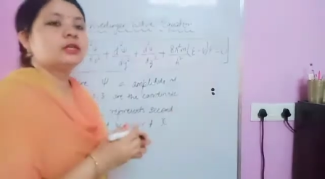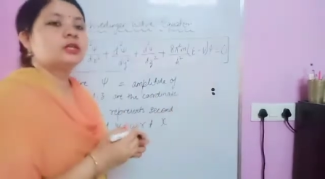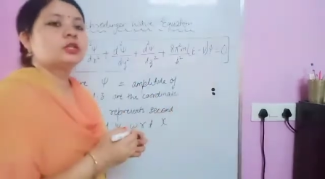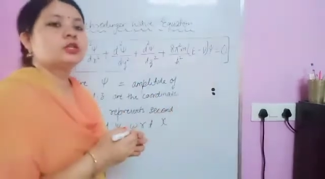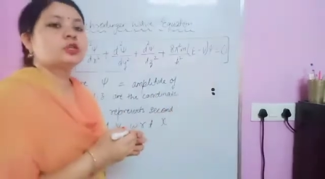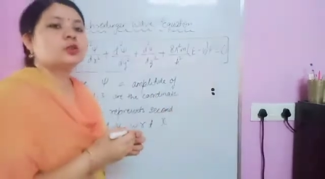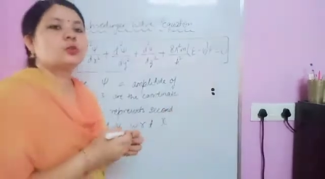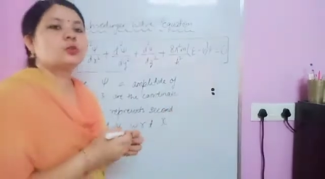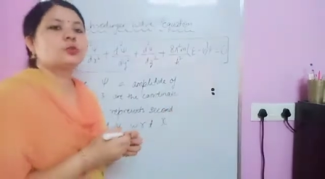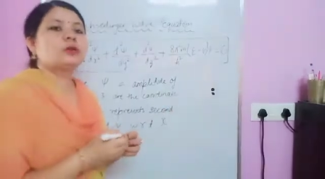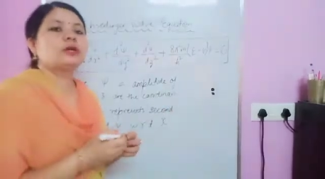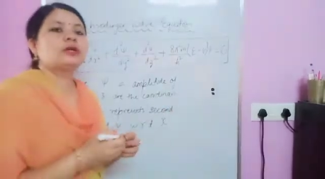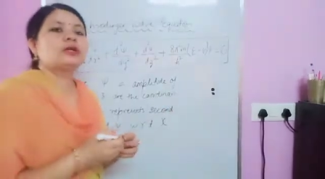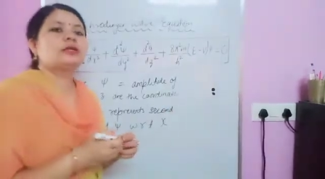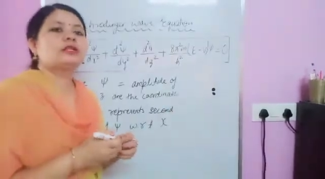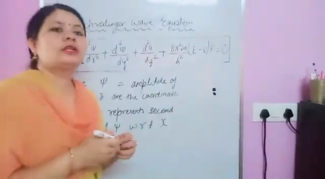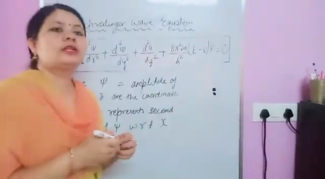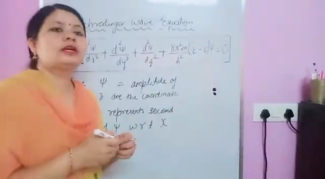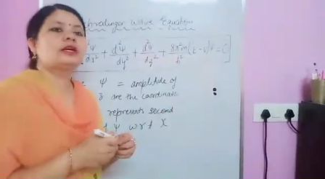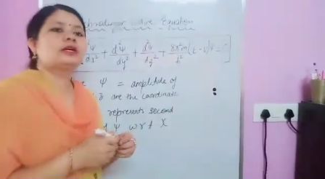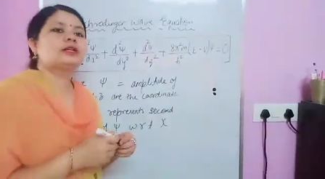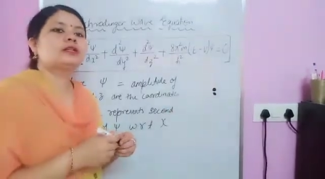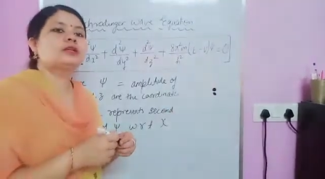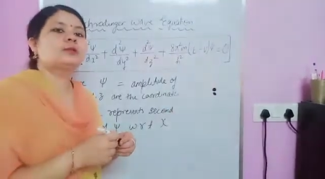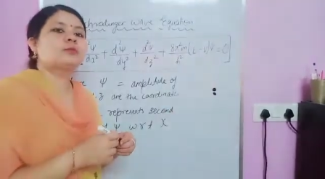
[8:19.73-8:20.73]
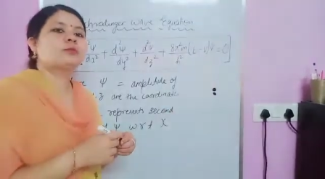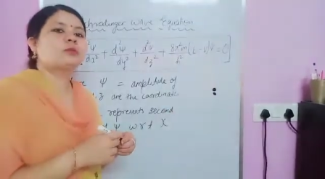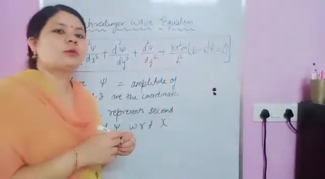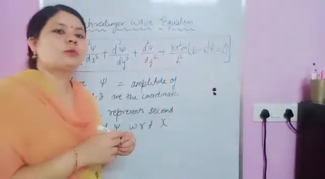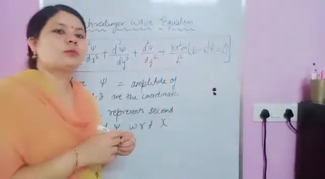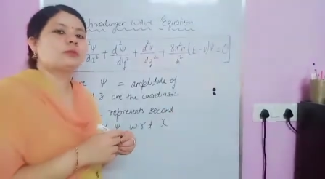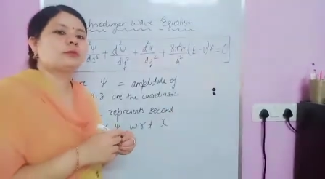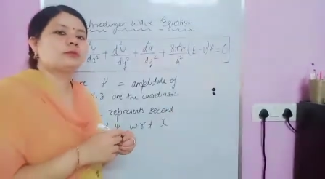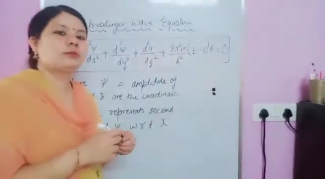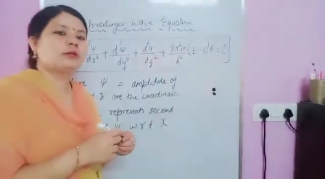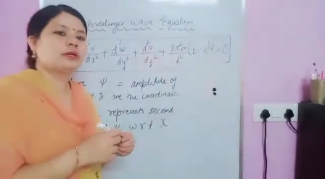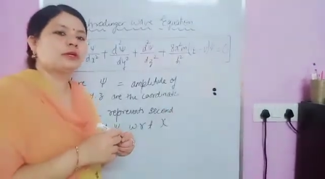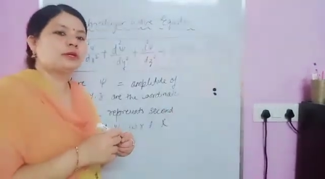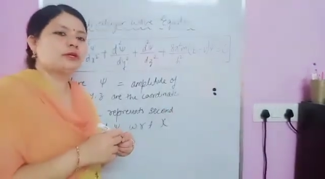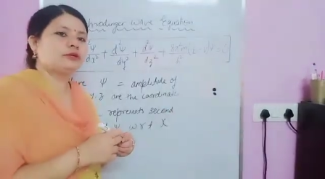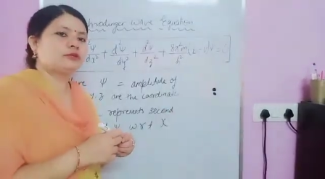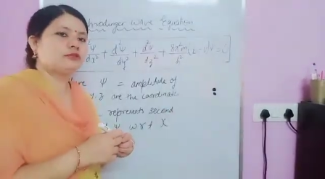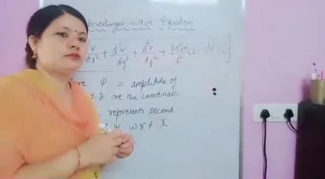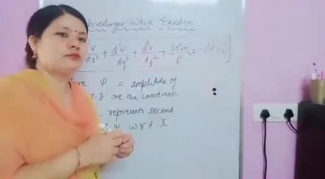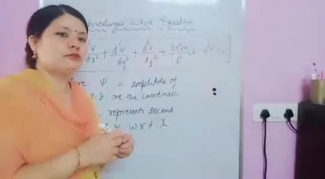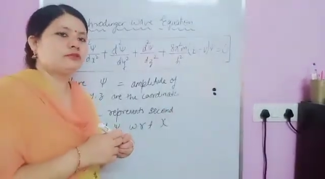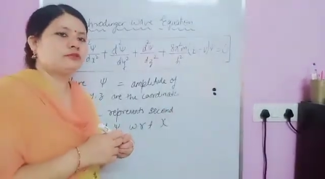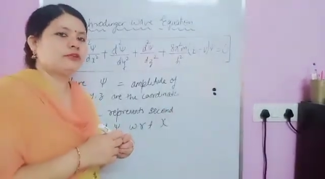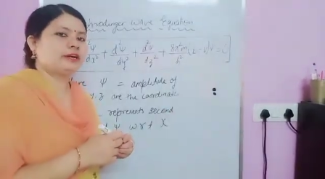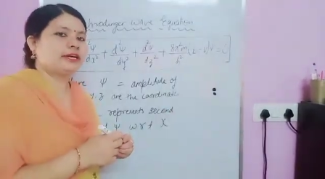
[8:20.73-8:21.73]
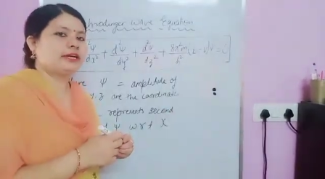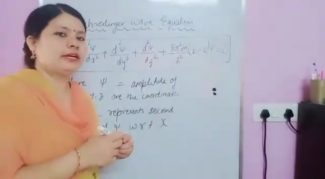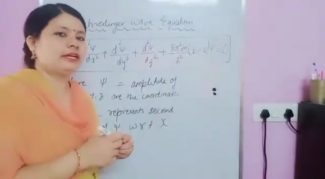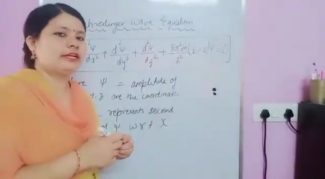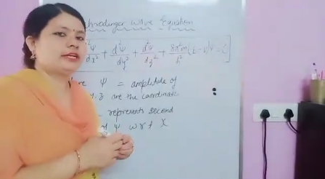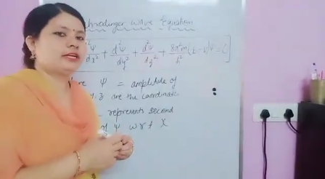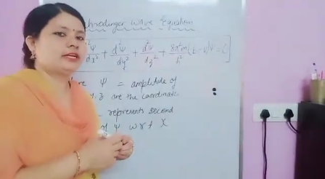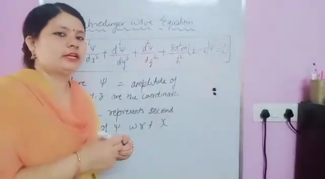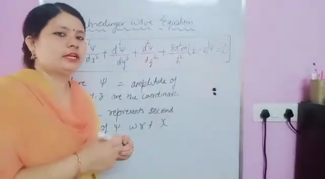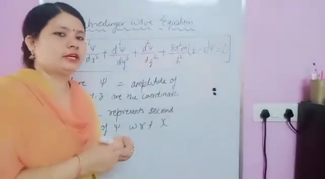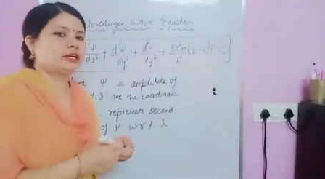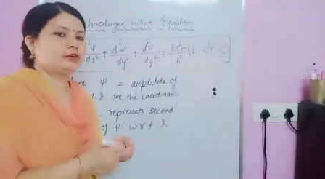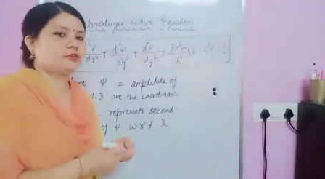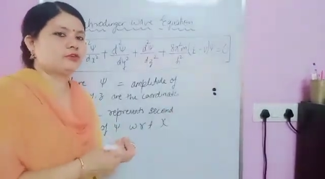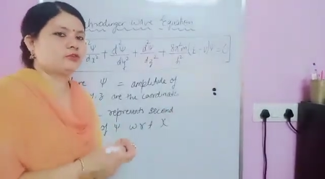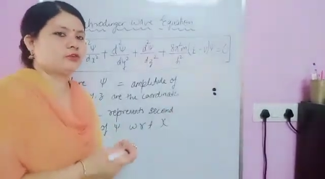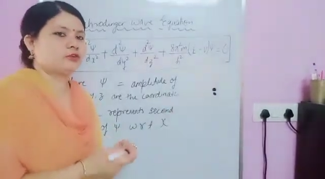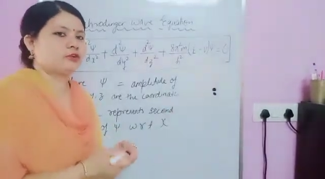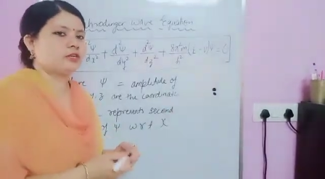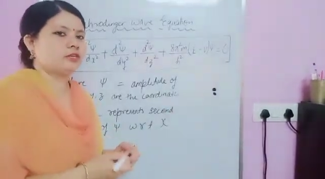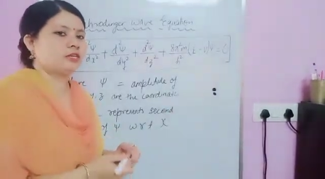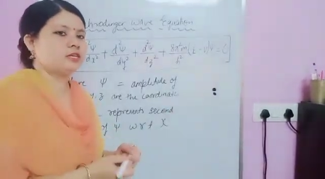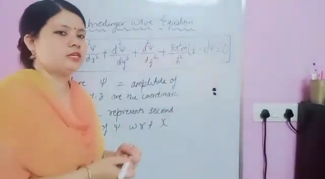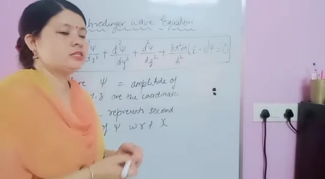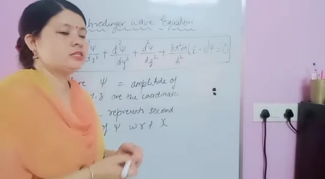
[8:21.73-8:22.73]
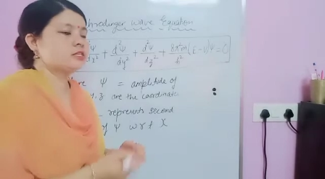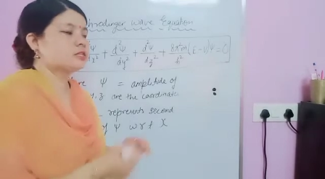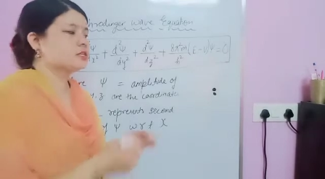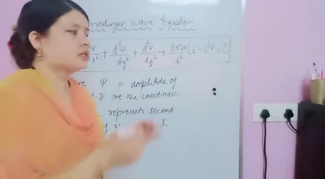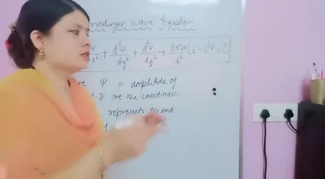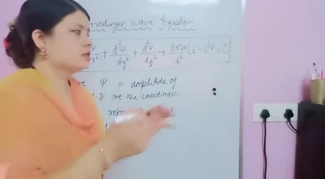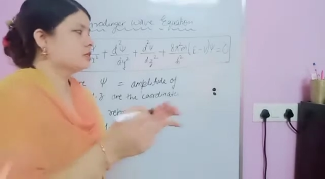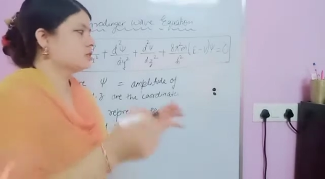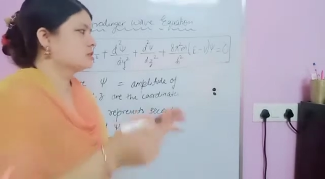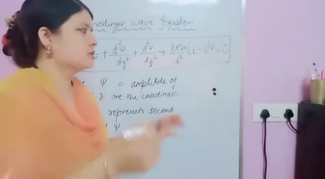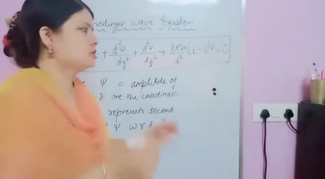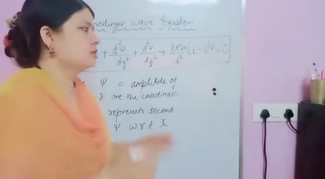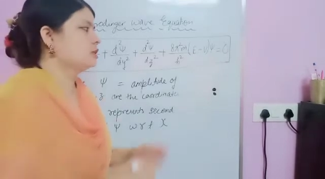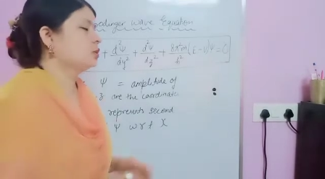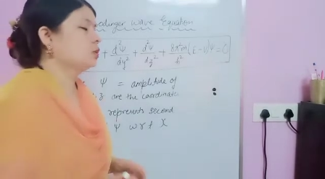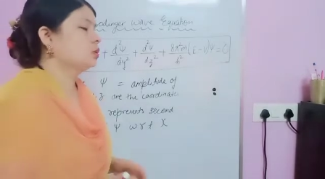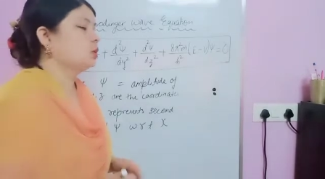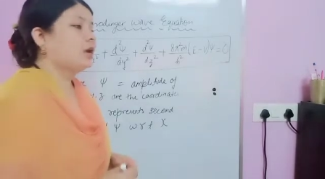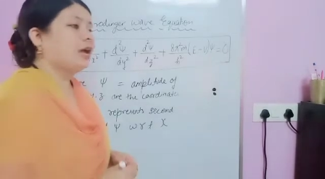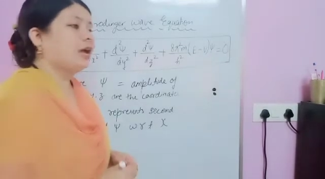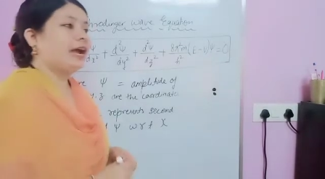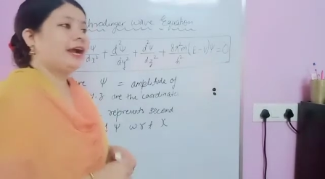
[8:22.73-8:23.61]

so where there the probability of finding electron is 0.